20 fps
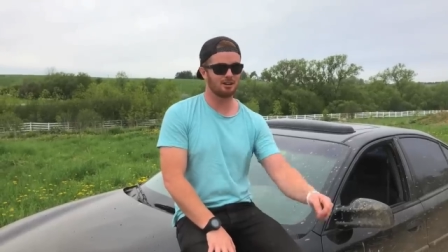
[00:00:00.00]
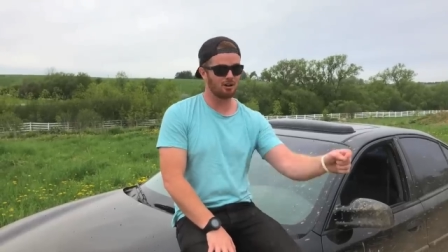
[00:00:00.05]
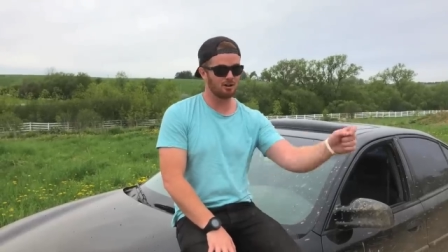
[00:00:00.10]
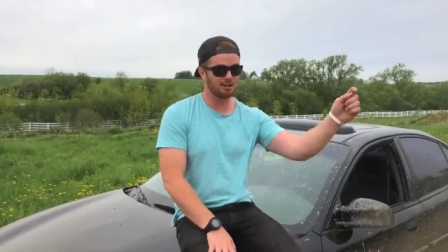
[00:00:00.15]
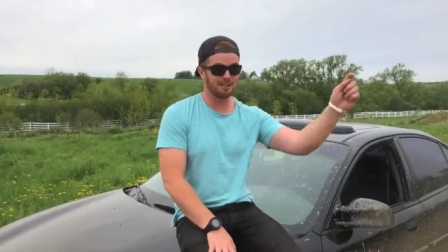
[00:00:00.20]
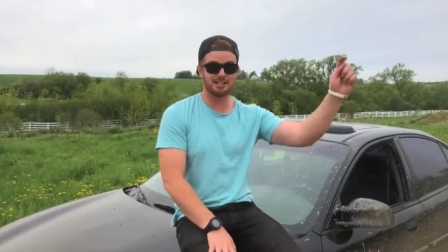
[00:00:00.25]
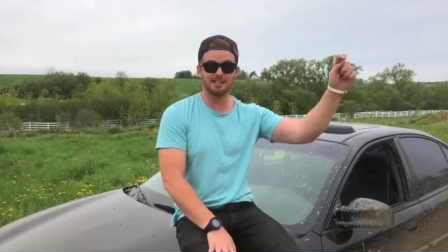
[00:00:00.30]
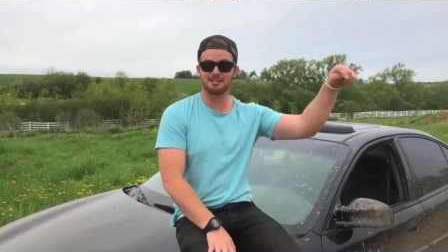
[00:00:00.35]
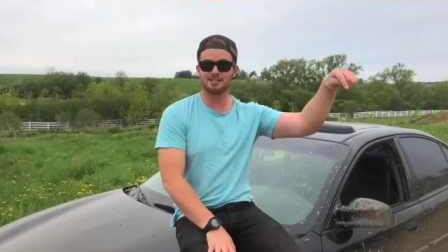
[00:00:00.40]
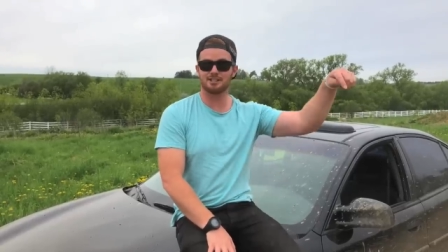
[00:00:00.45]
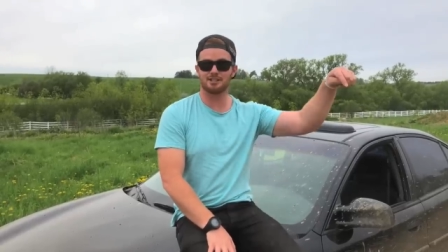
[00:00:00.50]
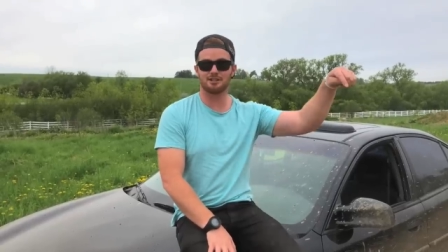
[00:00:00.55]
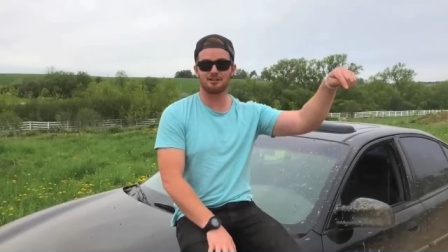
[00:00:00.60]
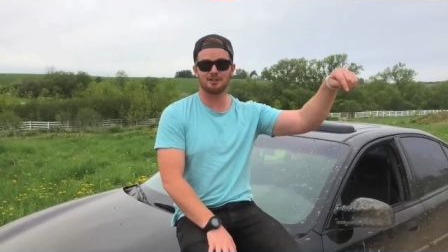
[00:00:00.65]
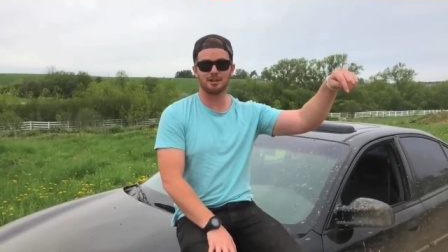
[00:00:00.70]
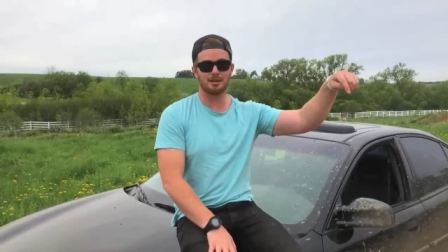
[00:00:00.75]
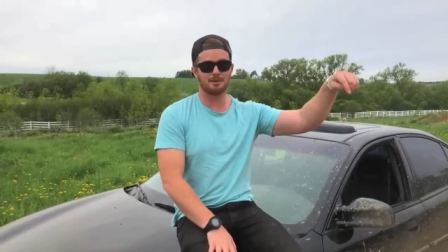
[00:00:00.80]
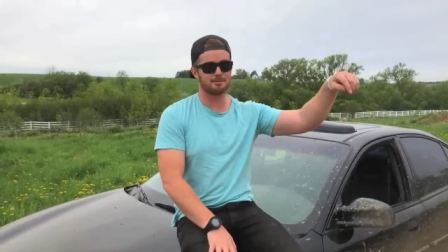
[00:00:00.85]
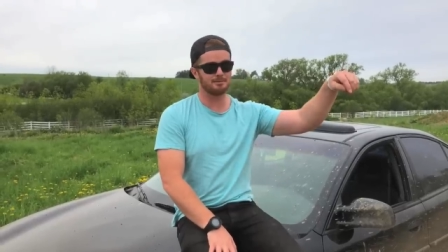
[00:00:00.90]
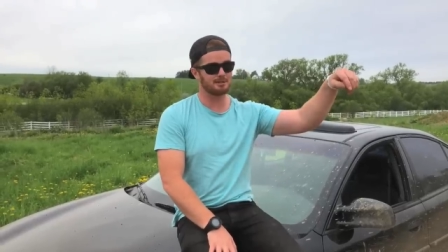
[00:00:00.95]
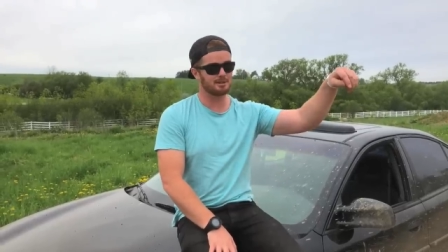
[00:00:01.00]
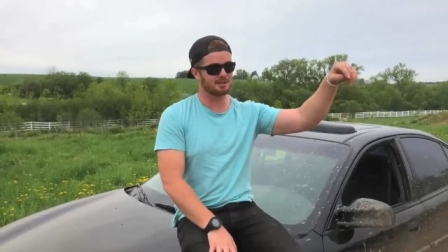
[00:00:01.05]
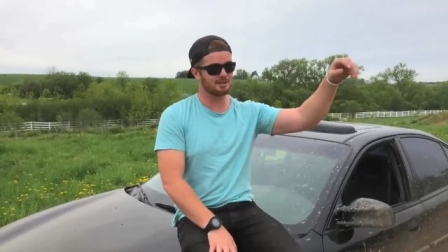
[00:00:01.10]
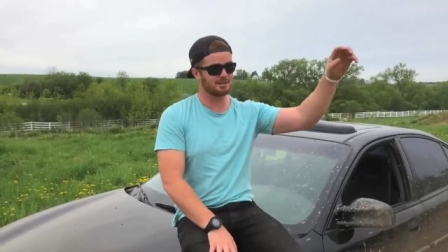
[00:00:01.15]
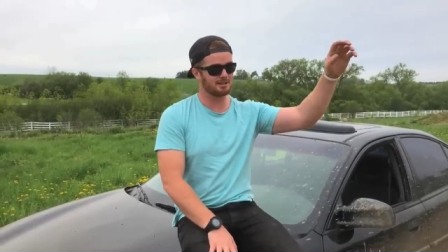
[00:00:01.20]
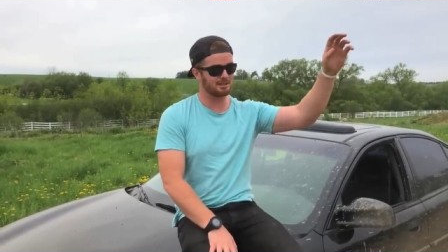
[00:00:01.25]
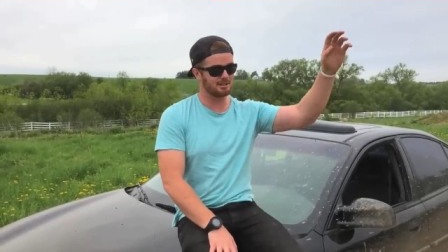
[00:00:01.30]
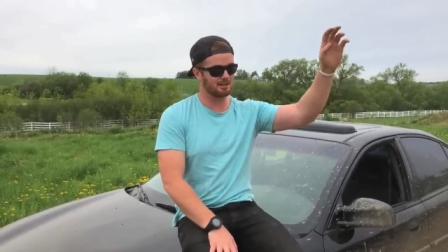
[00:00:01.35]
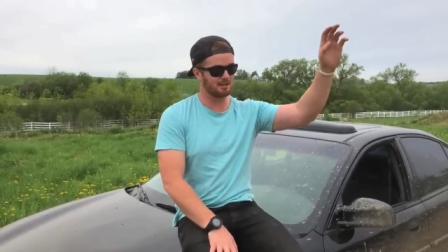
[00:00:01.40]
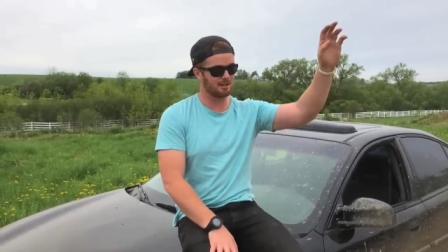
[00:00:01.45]
All the Instagrams
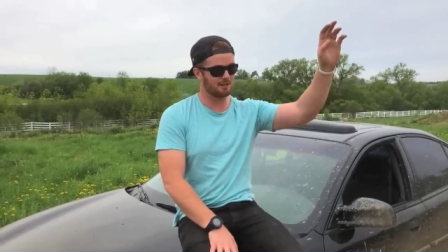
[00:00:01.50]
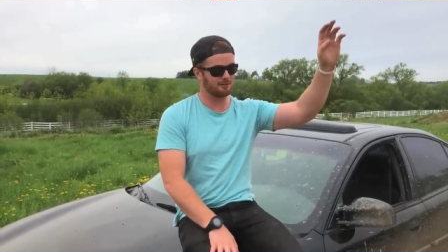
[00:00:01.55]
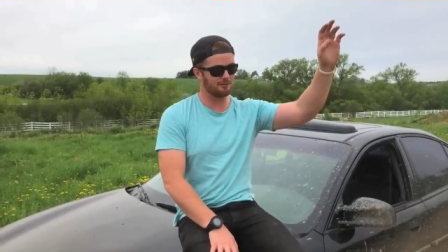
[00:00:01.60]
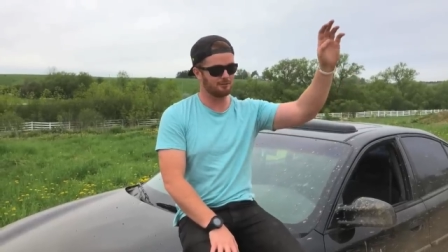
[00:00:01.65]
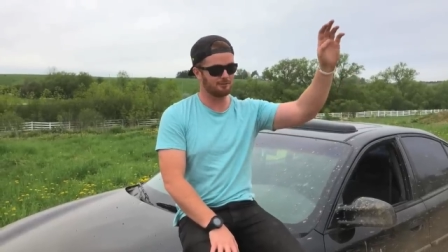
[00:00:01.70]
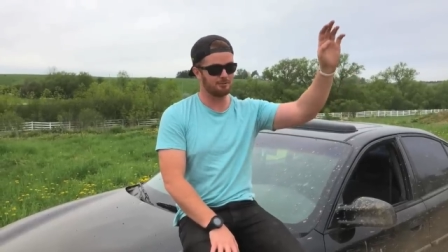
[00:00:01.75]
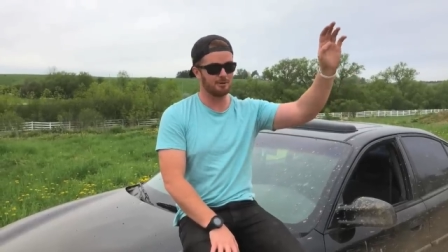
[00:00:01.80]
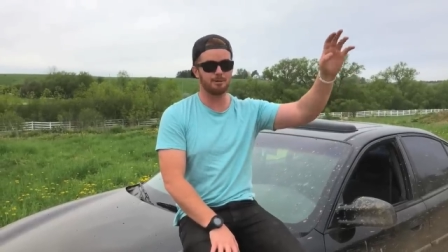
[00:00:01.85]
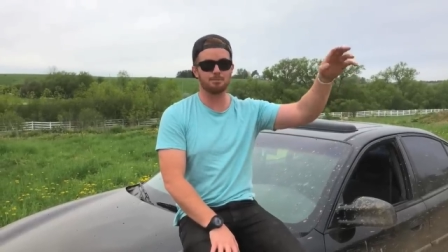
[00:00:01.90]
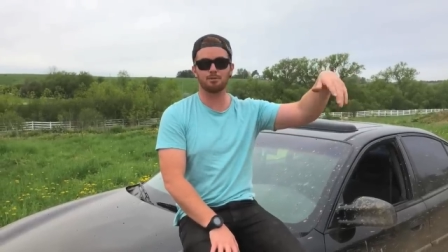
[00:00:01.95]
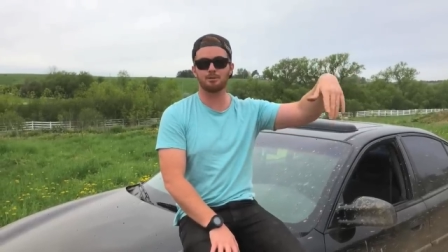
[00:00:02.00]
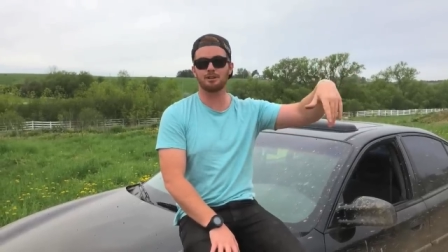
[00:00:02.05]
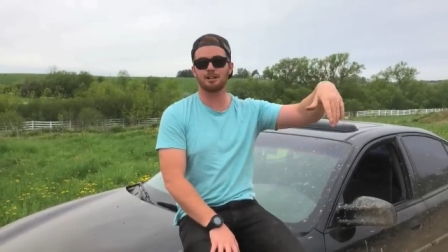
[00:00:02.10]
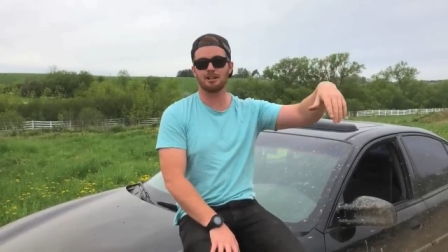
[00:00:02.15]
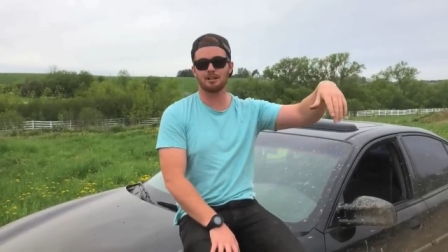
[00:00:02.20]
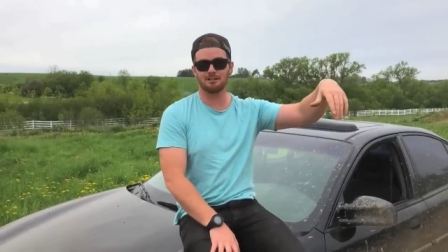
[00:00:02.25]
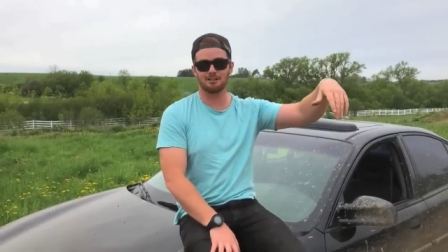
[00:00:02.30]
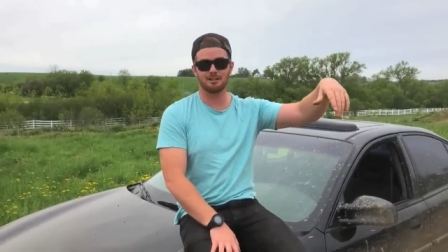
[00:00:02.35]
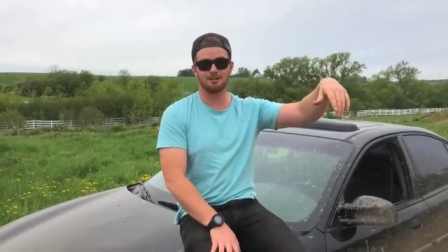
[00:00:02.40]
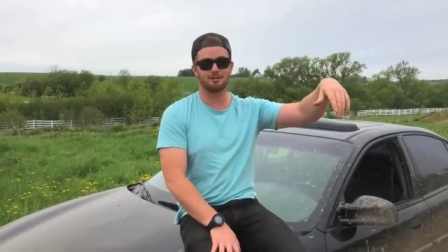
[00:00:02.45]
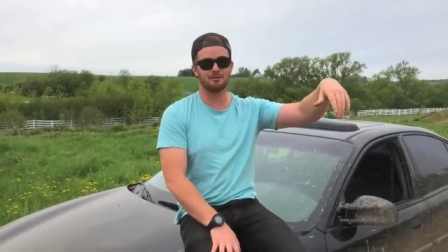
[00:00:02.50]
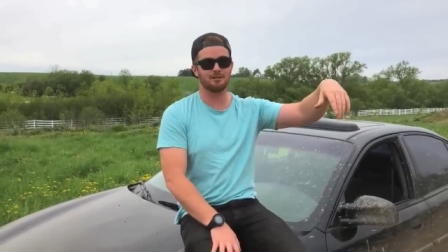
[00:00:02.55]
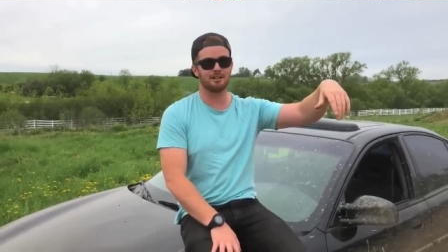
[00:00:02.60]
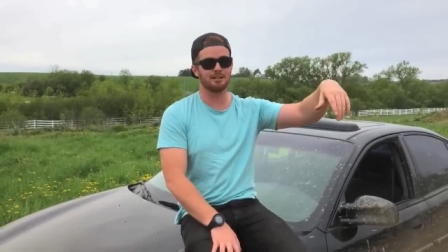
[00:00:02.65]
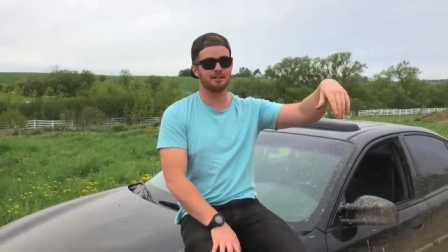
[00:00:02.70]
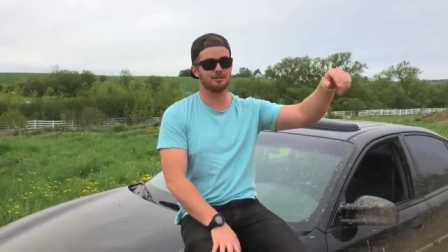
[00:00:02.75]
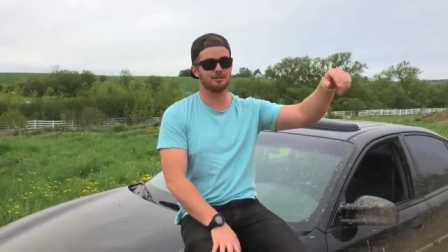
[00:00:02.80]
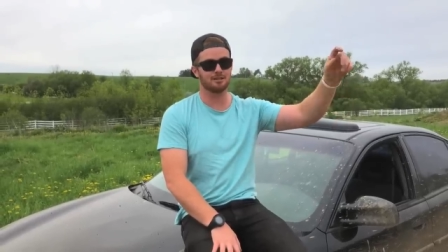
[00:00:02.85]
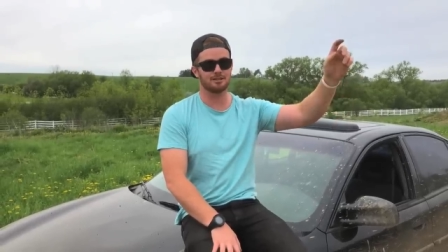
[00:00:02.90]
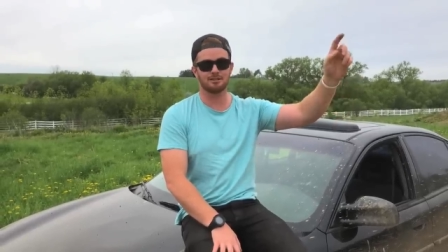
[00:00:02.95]
of people that are in the
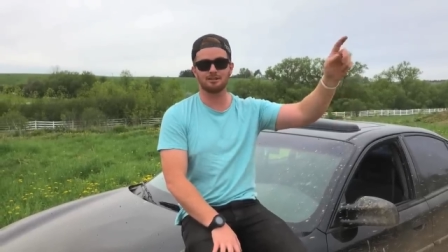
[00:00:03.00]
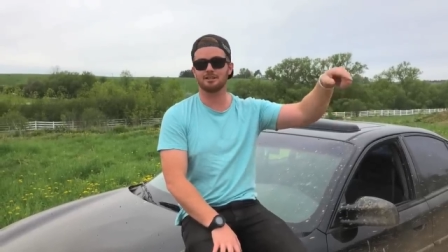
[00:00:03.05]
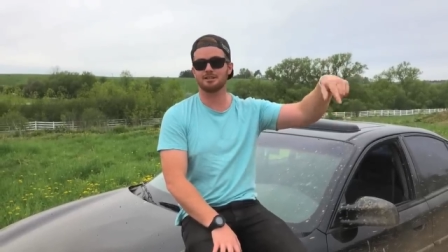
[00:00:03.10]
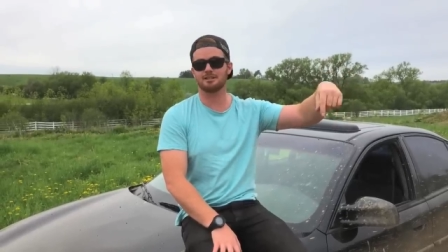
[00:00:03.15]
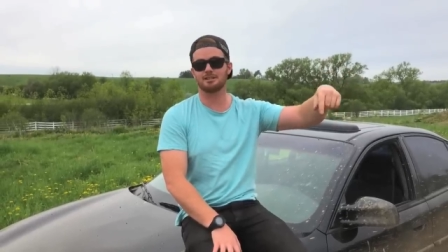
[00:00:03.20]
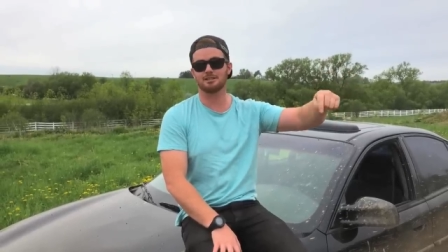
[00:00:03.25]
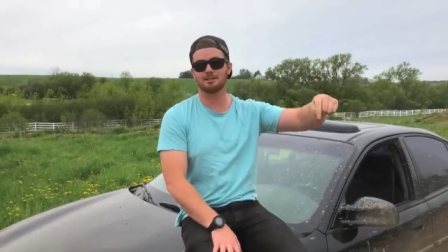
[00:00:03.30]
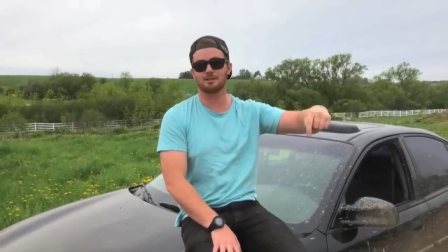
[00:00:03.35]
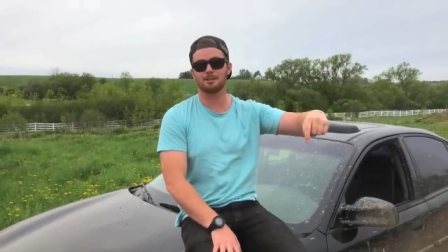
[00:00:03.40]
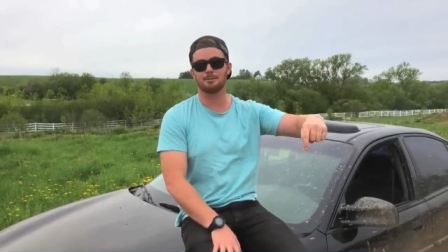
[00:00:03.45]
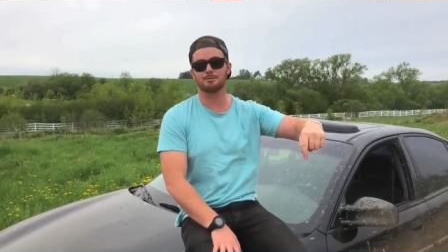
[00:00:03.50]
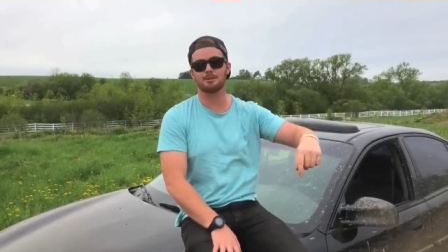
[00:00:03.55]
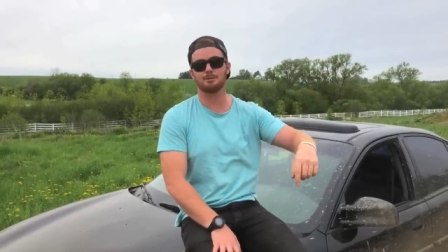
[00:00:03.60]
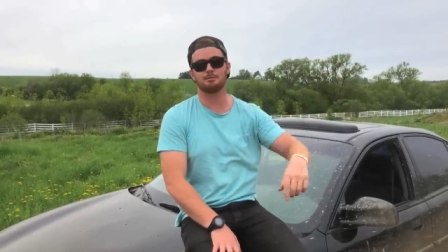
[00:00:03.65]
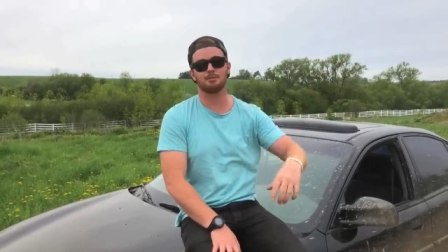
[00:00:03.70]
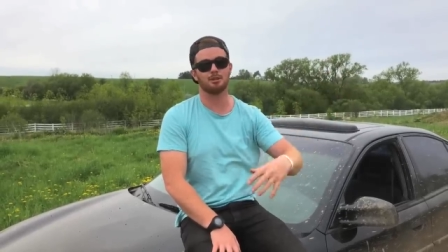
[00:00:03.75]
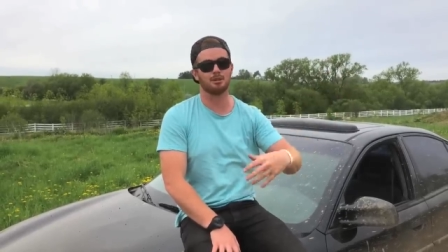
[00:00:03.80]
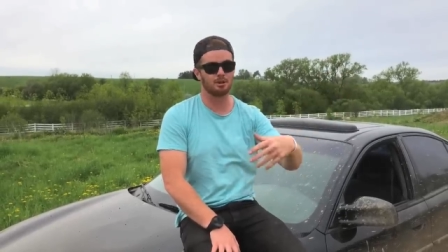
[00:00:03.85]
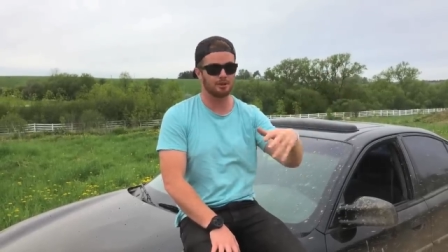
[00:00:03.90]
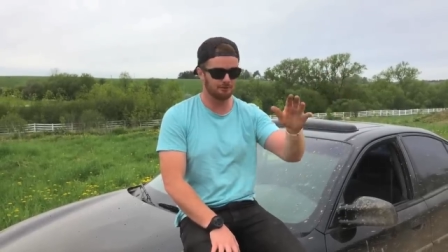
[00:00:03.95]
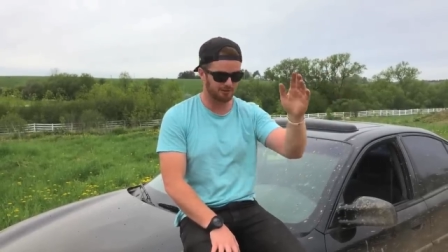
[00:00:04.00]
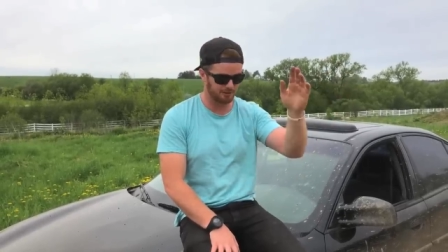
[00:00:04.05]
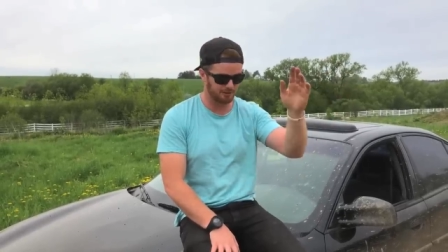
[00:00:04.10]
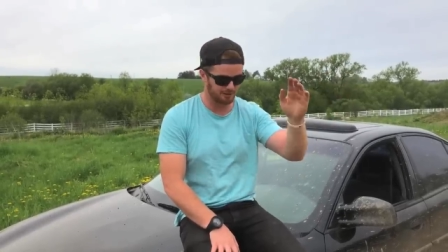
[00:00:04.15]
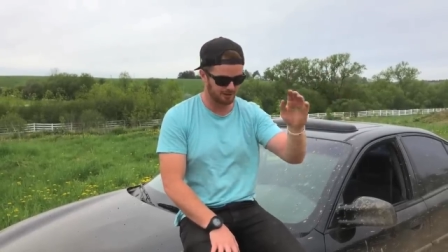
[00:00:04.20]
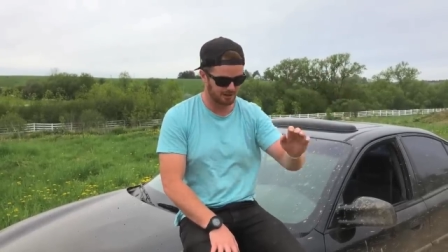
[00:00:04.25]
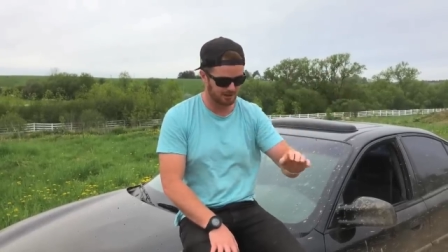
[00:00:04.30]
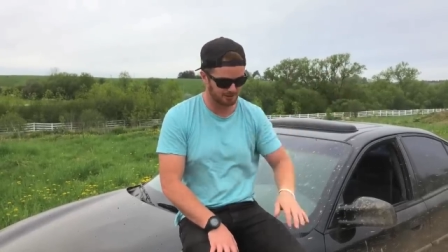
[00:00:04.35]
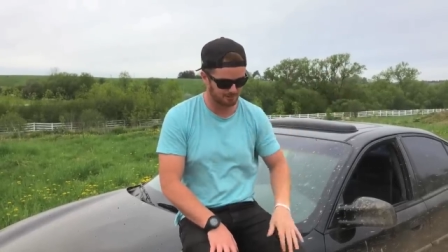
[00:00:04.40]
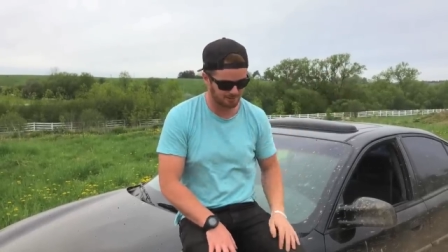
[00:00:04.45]
videos are in the description below if you guys